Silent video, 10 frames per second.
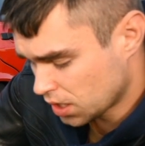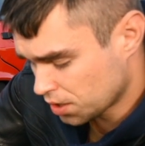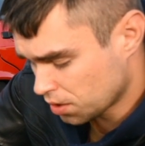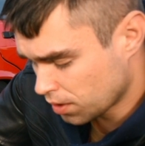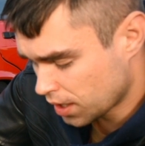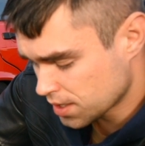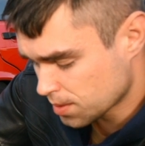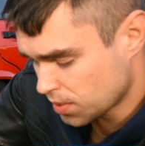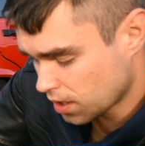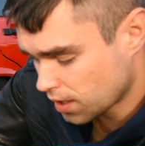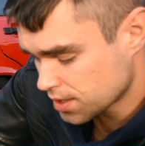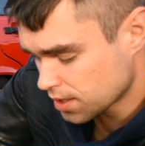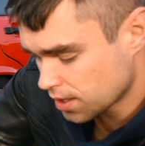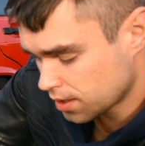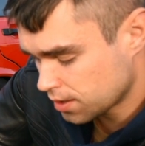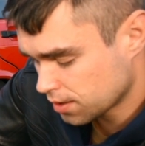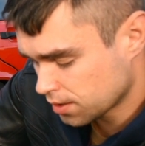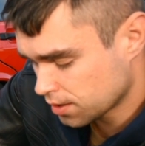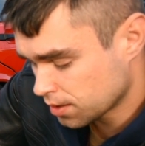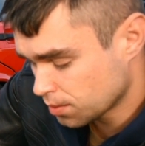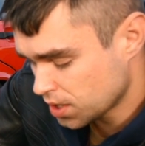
I don't know guys I mean like I said uh,